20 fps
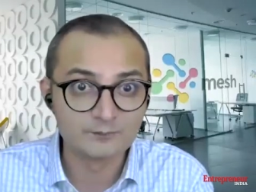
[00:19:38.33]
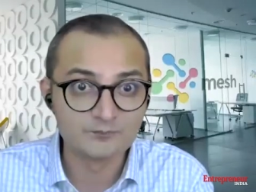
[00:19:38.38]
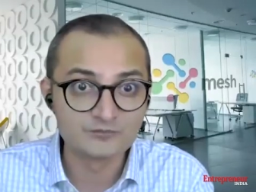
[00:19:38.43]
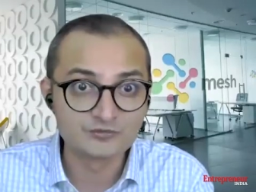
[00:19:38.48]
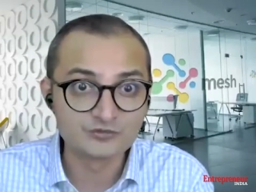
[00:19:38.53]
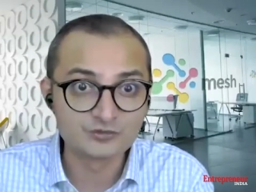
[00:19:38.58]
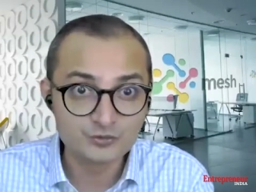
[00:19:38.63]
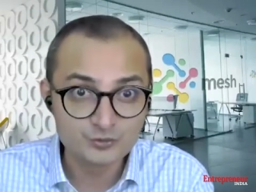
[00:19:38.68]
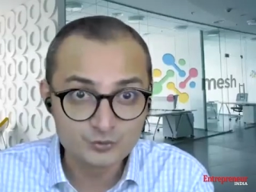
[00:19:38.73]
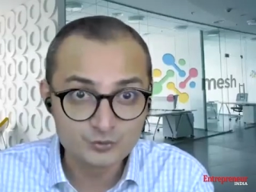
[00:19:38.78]

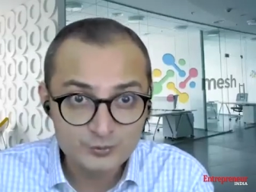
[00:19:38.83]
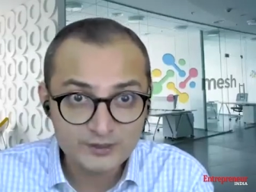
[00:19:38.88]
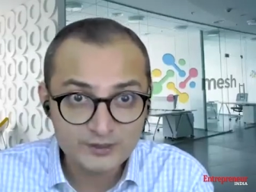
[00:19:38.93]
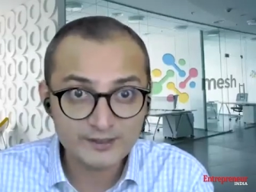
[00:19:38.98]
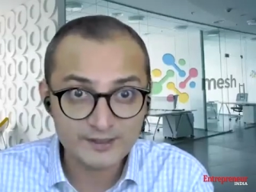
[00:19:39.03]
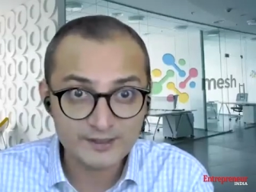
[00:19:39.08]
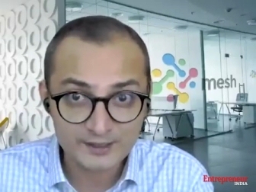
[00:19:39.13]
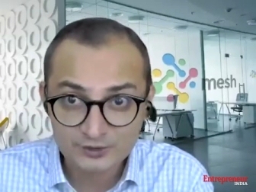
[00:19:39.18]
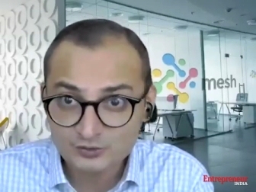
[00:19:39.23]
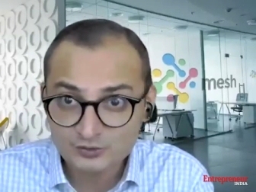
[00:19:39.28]
Um, so
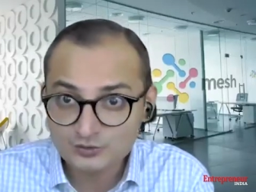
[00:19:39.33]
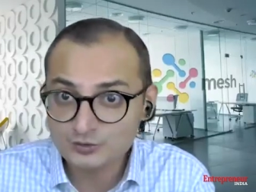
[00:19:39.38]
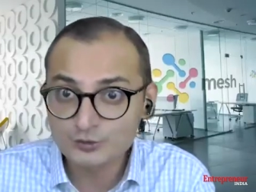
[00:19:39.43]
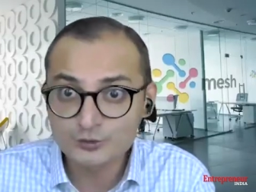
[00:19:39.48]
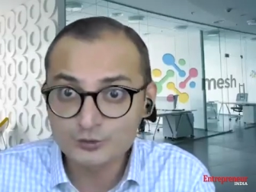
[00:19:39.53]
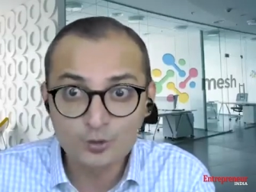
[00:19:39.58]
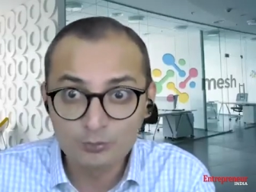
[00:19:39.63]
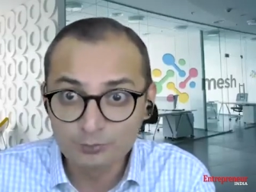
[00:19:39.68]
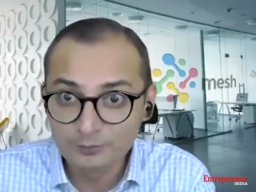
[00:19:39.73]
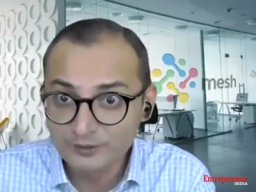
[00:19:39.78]
you can
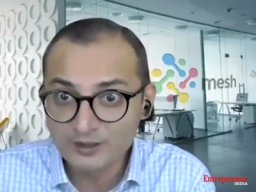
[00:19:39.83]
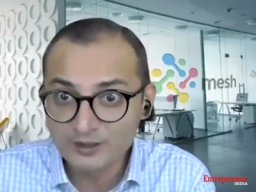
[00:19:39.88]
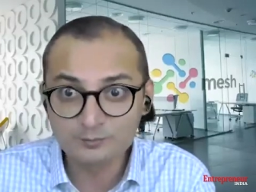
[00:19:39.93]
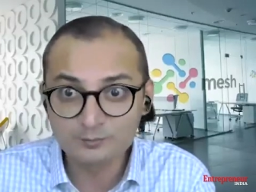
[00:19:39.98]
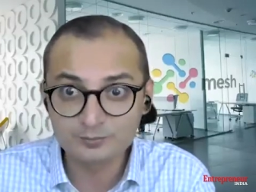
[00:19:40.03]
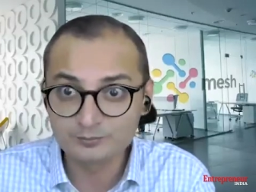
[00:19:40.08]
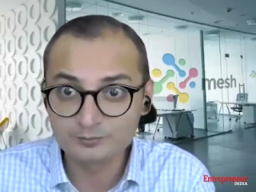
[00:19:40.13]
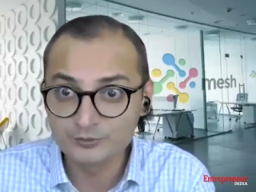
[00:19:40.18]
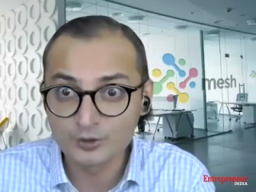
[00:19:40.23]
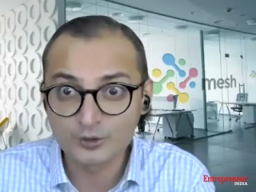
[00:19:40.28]
actually
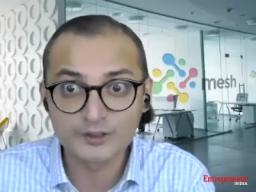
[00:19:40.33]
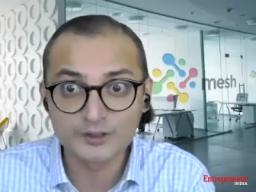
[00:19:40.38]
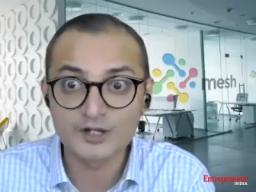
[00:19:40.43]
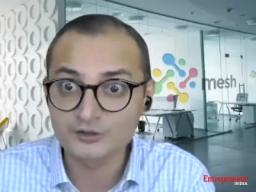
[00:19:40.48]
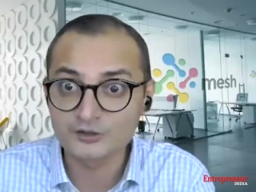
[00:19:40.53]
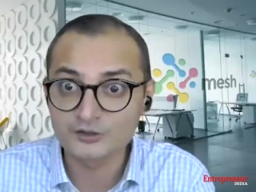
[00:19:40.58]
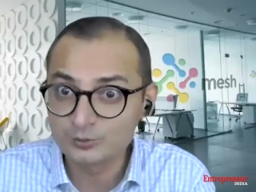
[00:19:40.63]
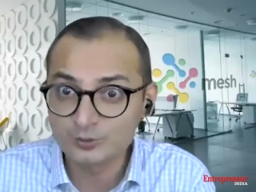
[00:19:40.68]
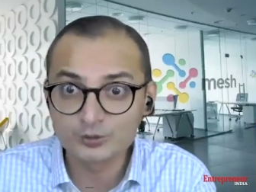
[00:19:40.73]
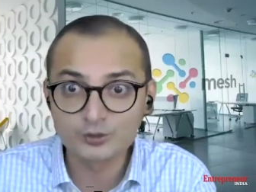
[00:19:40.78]
open up
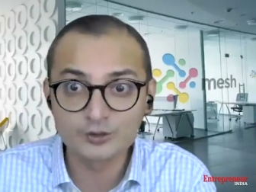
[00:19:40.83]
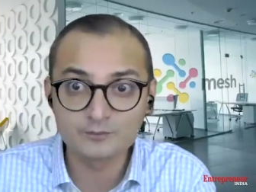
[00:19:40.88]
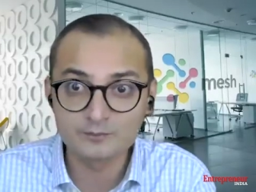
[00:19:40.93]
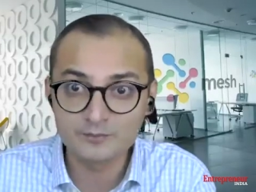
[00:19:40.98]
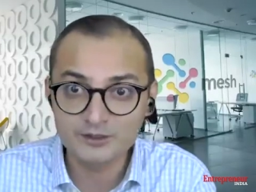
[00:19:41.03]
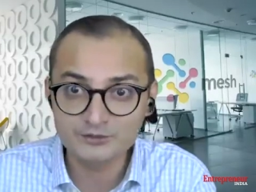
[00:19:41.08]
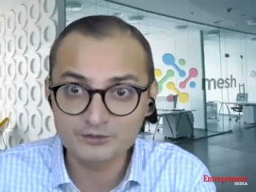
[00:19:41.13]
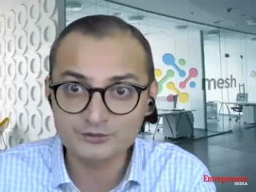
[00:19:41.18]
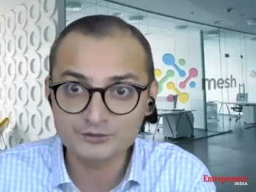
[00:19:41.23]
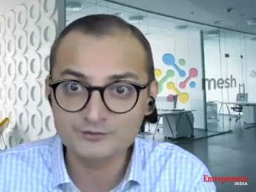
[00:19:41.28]
your
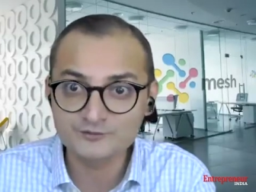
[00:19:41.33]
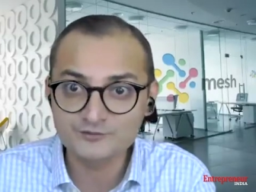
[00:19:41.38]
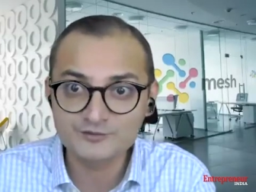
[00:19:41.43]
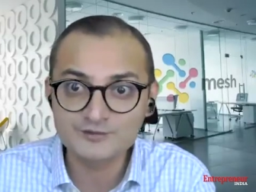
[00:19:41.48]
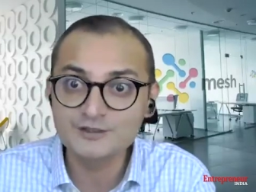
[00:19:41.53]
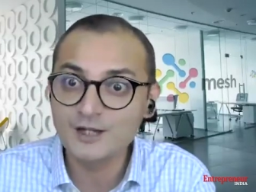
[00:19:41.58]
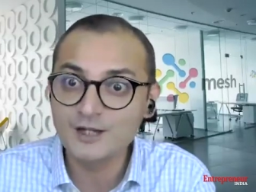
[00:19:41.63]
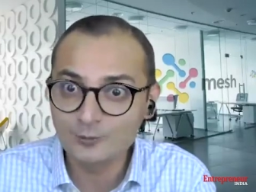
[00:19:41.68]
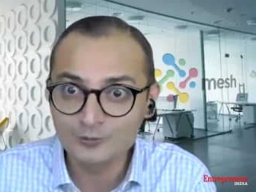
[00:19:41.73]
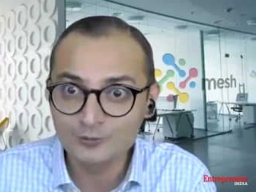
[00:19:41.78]
dashboard on Mesh
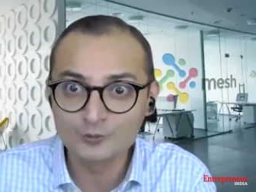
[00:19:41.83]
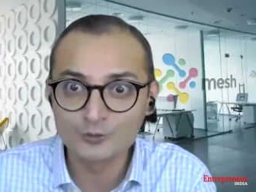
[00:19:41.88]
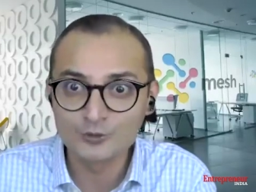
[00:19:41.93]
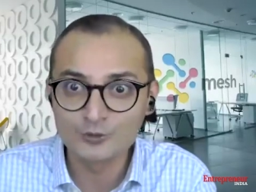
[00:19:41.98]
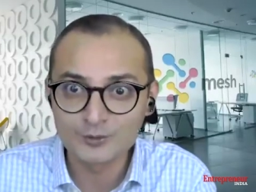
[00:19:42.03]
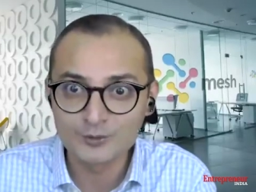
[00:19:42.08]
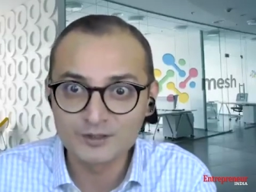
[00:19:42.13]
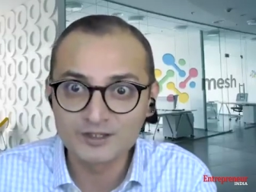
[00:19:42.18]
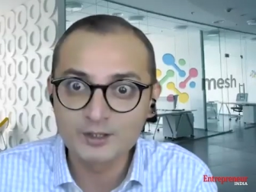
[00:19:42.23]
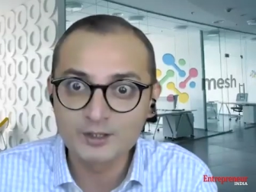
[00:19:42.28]
and see how
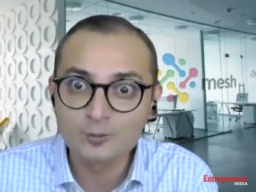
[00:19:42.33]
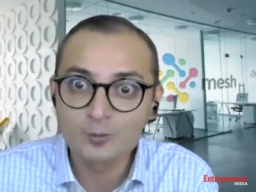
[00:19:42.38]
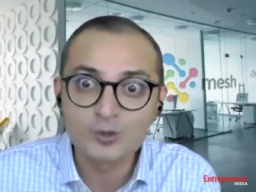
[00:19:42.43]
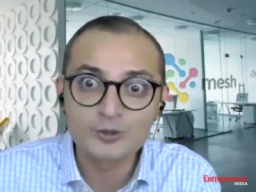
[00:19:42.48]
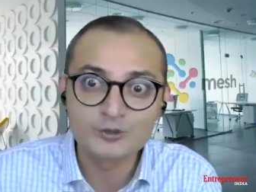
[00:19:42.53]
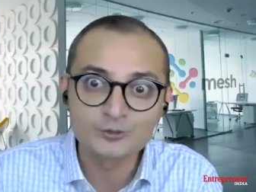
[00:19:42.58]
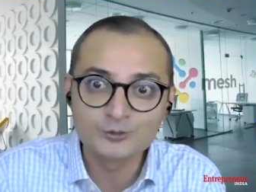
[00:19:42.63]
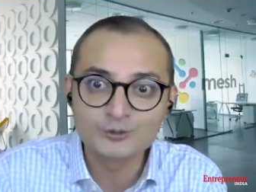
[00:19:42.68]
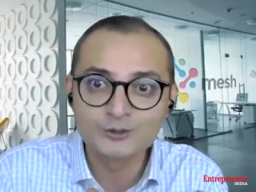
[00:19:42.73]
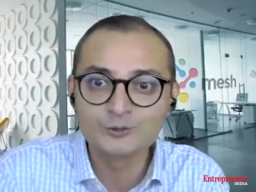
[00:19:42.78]
you are
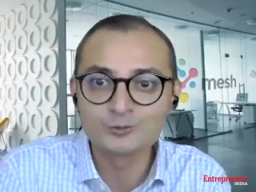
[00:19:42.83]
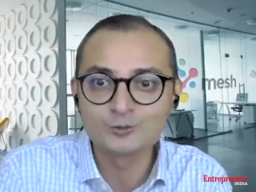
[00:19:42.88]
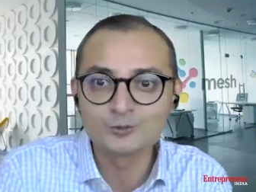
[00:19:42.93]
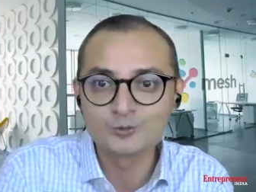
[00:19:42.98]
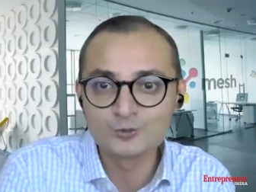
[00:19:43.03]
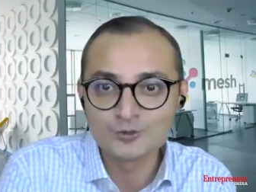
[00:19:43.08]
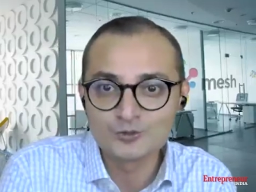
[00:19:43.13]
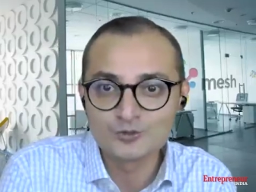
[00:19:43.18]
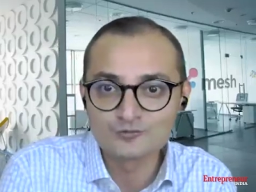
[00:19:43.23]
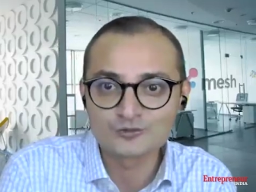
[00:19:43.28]
doing and what you
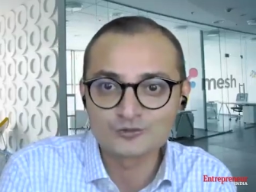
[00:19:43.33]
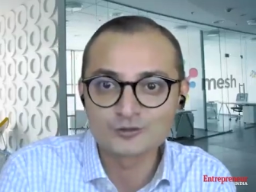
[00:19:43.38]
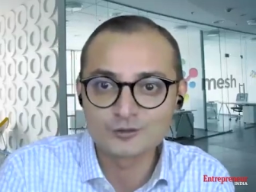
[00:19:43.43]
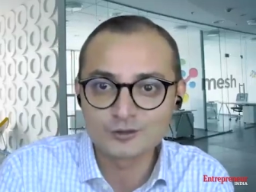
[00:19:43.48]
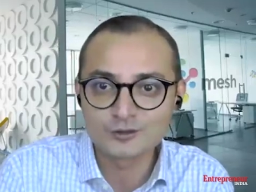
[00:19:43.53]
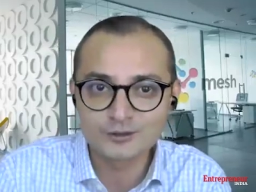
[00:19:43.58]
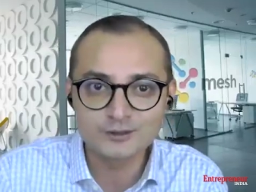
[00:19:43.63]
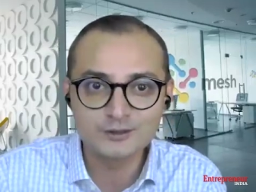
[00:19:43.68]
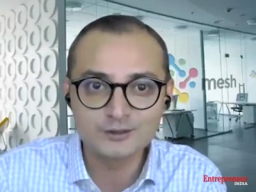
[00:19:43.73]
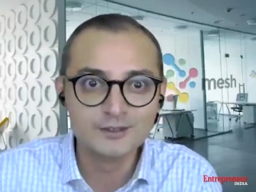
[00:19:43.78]
need to do
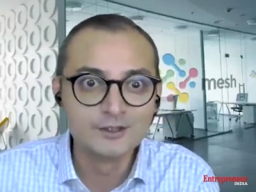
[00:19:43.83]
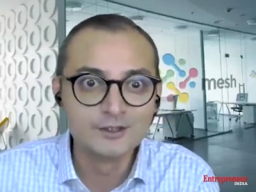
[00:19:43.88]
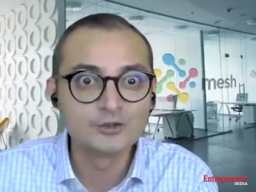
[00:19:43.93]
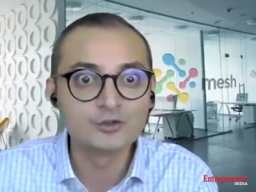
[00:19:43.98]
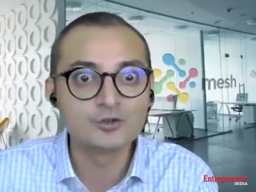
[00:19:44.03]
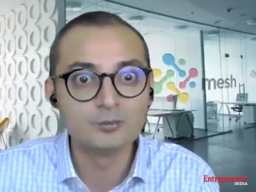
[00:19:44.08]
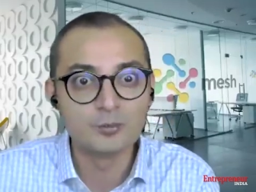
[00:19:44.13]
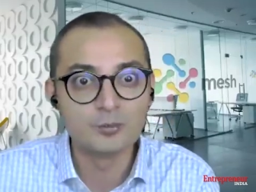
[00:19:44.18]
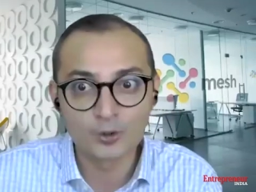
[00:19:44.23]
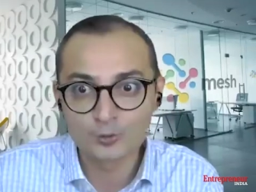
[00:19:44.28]
differently
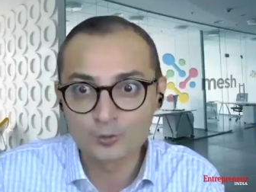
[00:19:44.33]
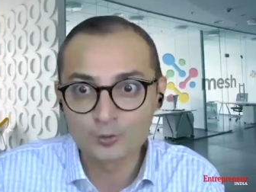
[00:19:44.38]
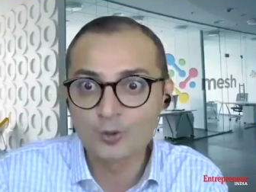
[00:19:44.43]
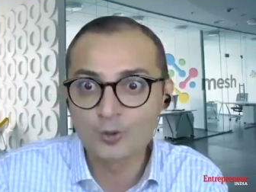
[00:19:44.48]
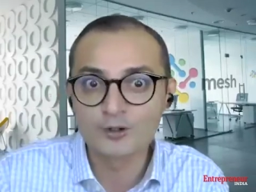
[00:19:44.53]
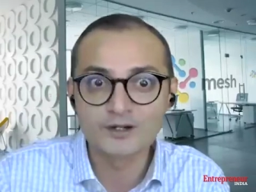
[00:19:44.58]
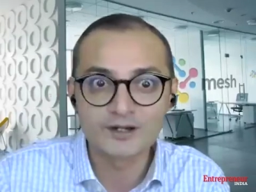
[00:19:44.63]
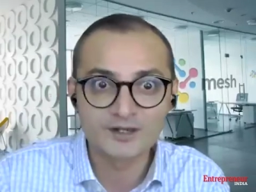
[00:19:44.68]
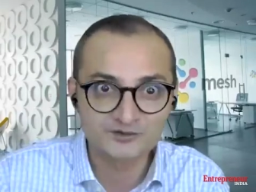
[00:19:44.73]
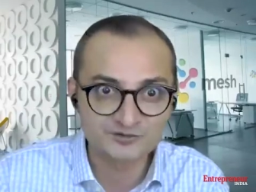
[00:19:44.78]

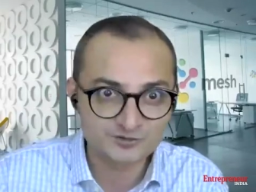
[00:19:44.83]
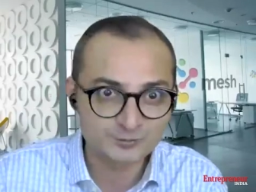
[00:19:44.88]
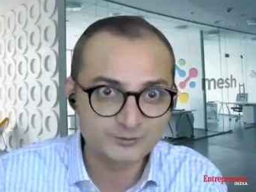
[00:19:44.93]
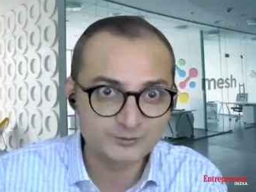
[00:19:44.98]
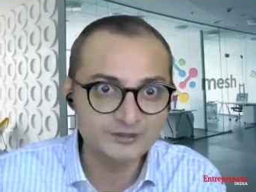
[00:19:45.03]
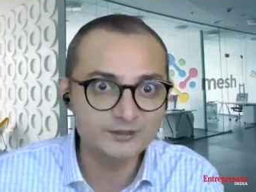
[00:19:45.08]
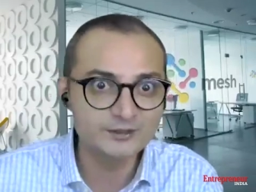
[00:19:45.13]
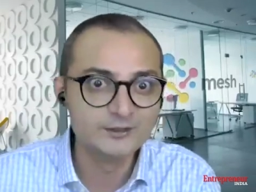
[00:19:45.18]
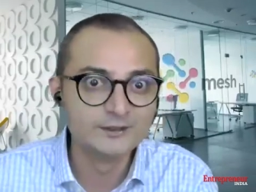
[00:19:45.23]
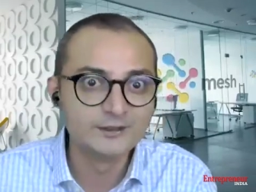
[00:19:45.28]
tomorrow or
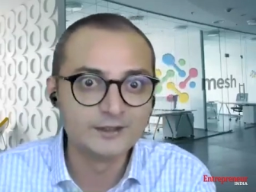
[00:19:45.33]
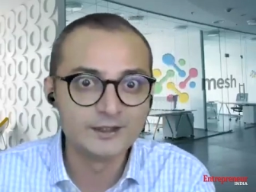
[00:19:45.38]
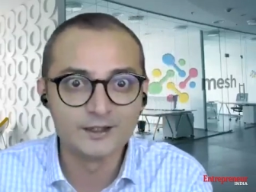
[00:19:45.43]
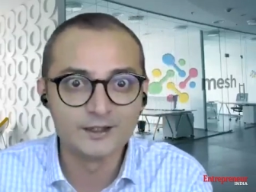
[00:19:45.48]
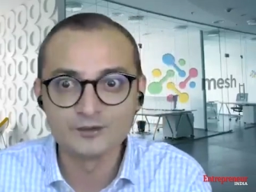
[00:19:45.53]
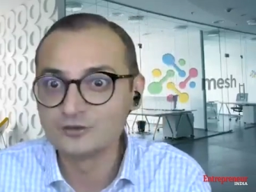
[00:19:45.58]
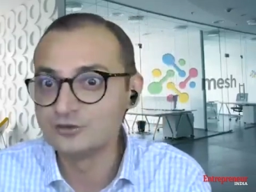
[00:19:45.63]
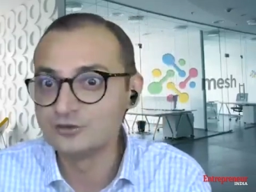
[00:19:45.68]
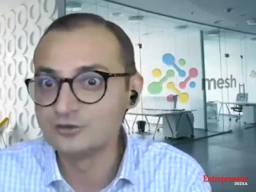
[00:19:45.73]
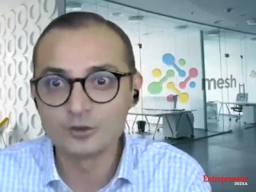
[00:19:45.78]
next week
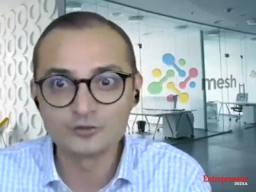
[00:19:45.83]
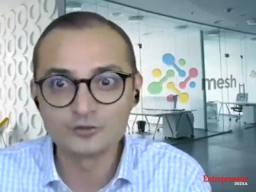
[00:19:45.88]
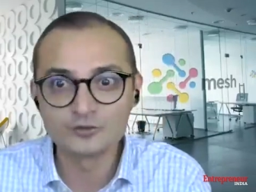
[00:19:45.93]
uh,